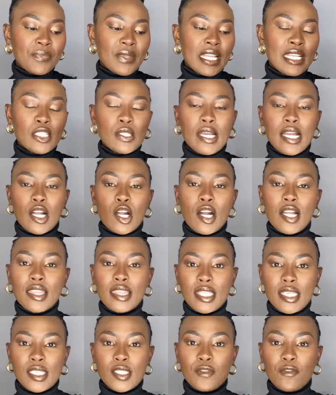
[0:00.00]
So I got
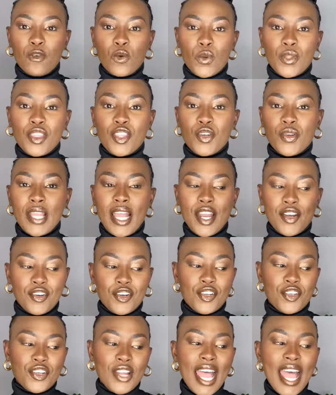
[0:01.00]
these for
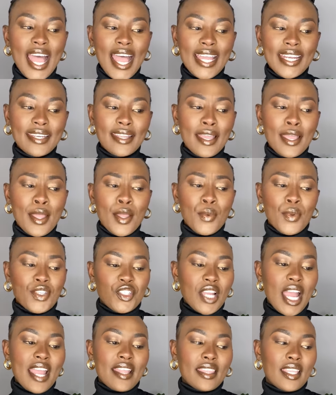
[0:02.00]
300 Rand, which
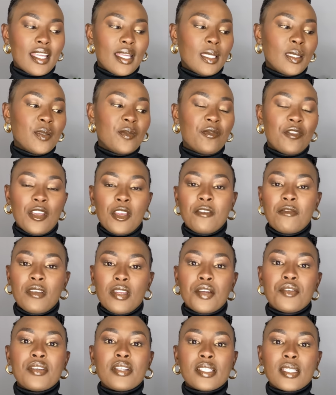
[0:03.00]
I think is very,
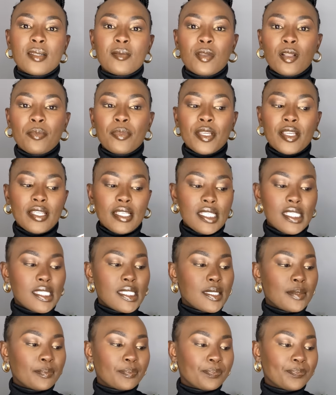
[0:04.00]
very reasonable because,